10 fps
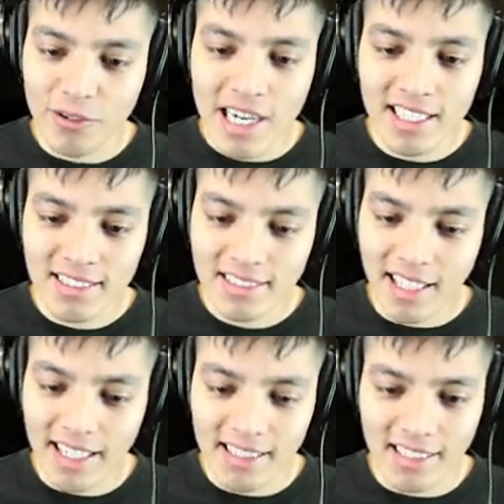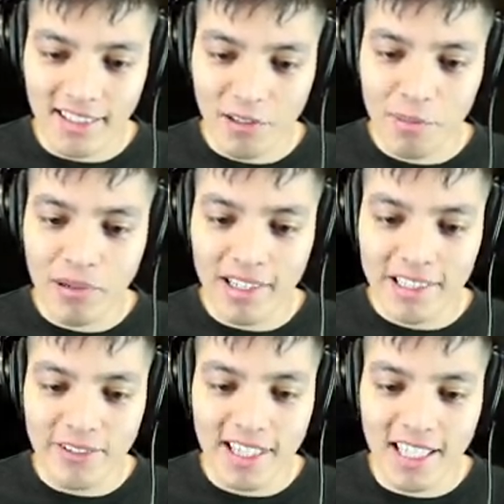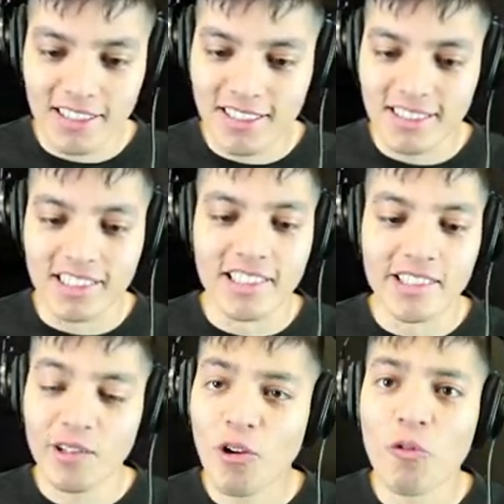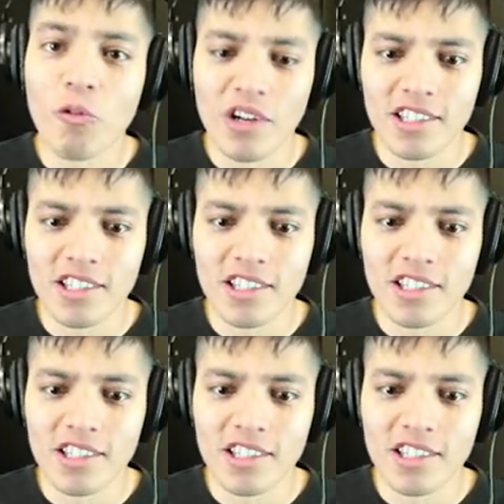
Granny's like in a little party right now. She's in her own